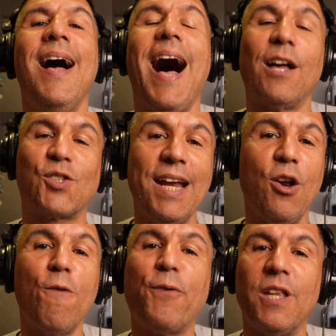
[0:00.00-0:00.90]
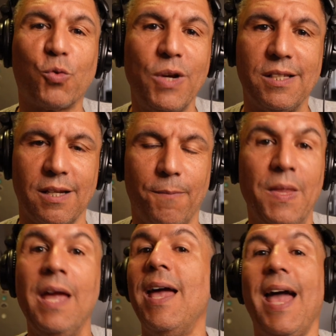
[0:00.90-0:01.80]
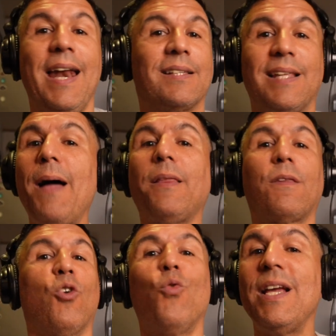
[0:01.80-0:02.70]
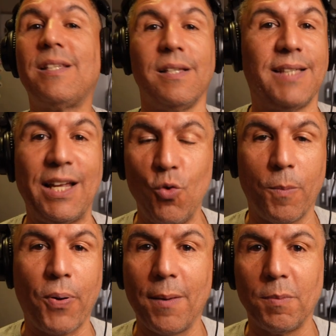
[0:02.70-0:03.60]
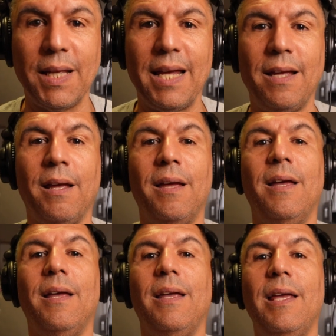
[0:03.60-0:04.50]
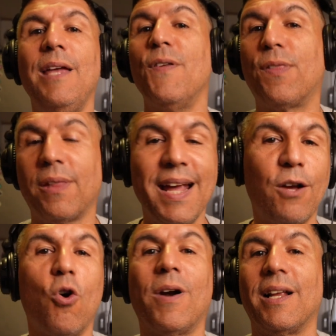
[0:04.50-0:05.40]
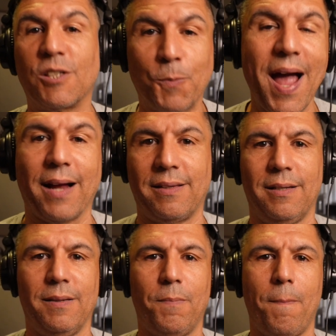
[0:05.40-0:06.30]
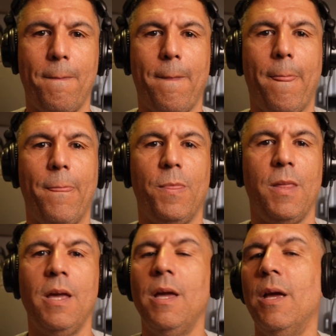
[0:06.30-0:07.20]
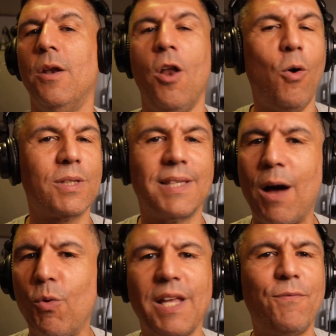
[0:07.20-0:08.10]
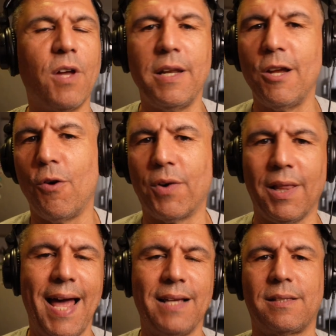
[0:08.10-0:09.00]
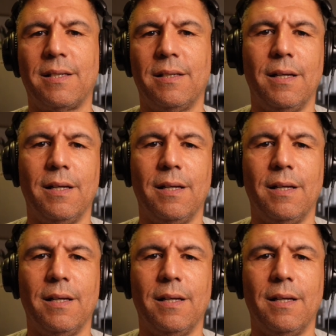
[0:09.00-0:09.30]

I'll say no for this reason. And it's not the reasons that you would probably even think or expect. No, it's not what they've done here over the last